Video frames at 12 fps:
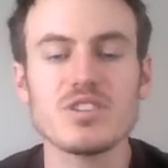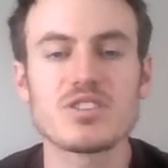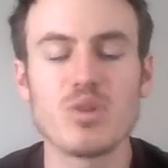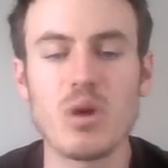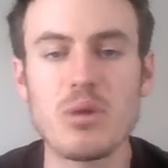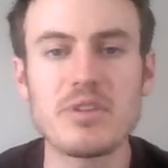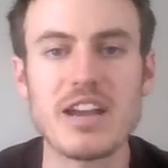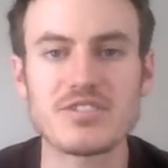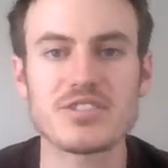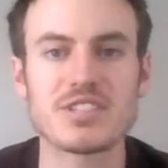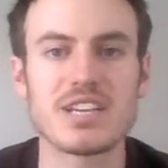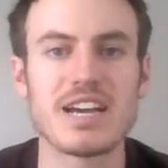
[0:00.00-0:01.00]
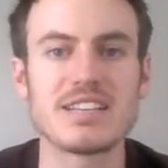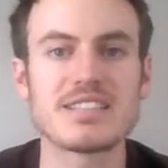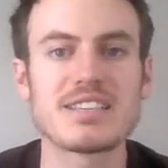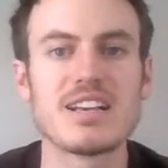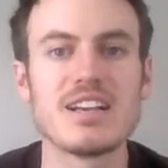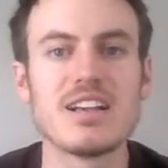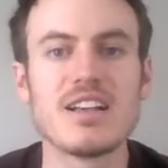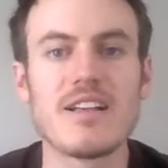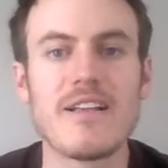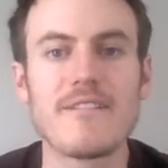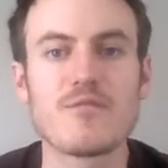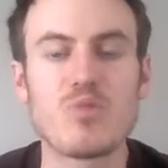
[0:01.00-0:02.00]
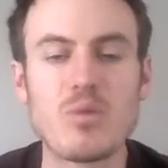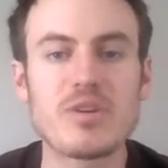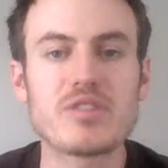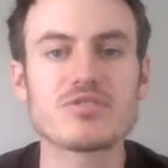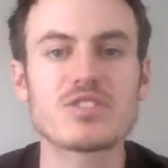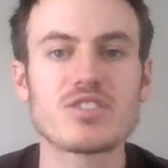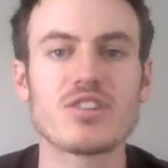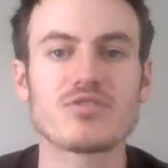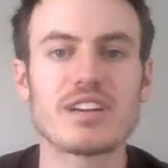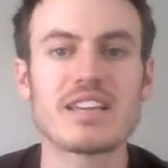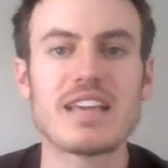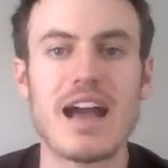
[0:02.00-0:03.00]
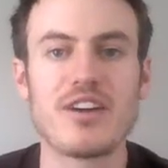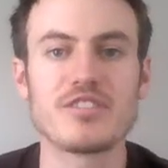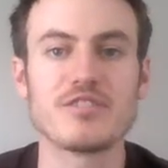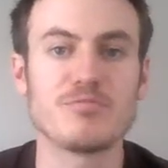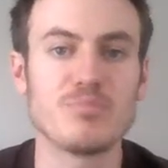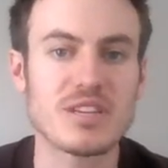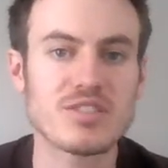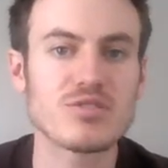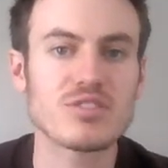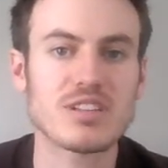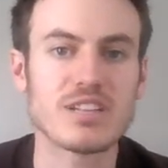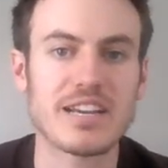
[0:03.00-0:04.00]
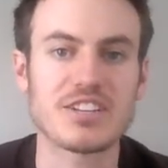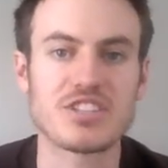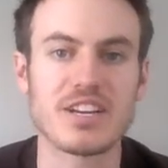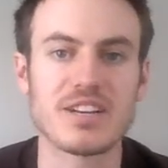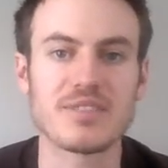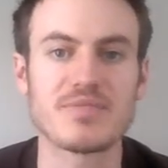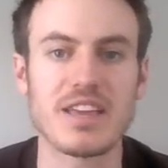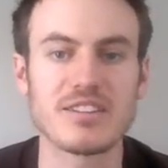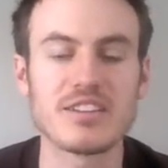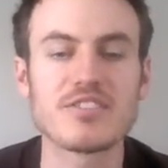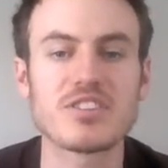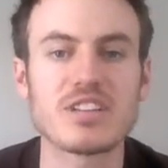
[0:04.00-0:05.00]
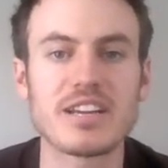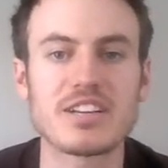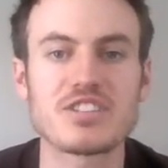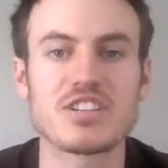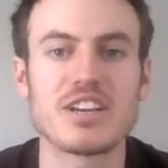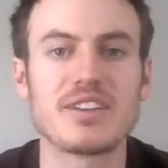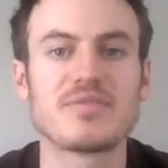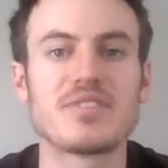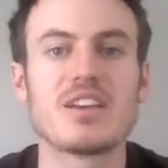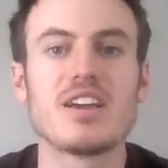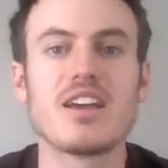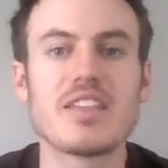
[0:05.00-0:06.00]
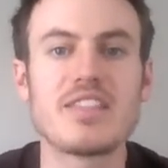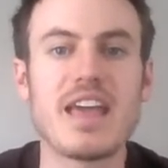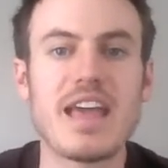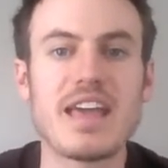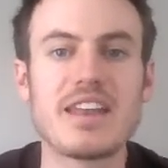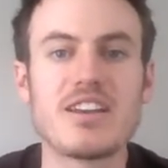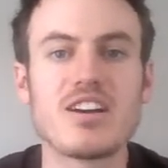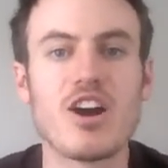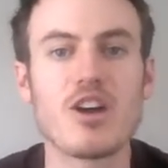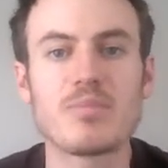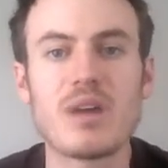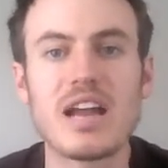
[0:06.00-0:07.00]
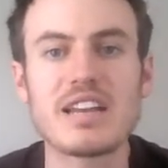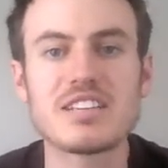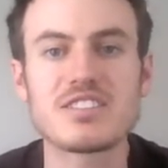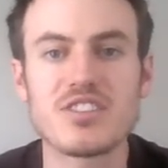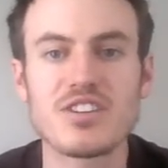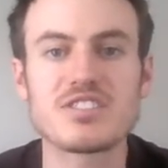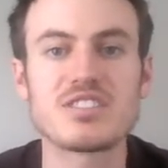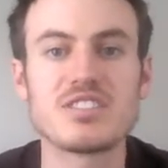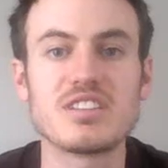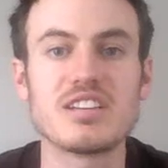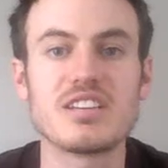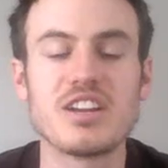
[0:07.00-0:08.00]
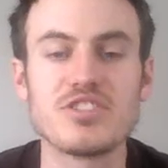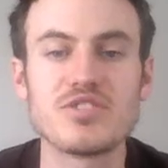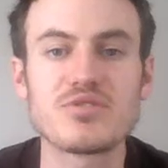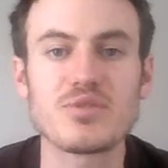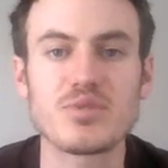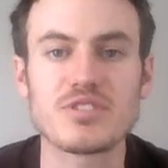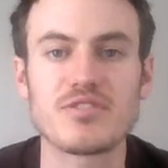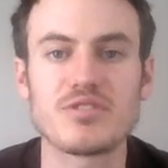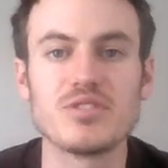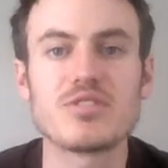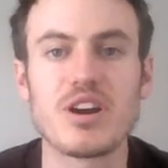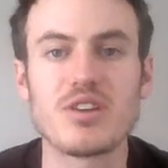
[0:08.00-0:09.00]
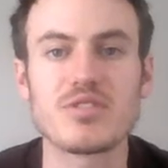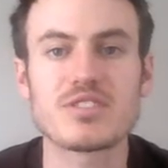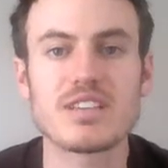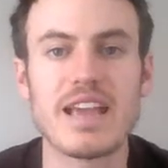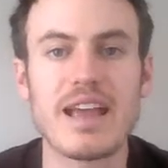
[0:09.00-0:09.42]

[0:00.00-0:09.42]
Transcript: So when we exercise, when we start running out of muscle glycogen and liver glycogen, then our body starts to need a new source of glucose.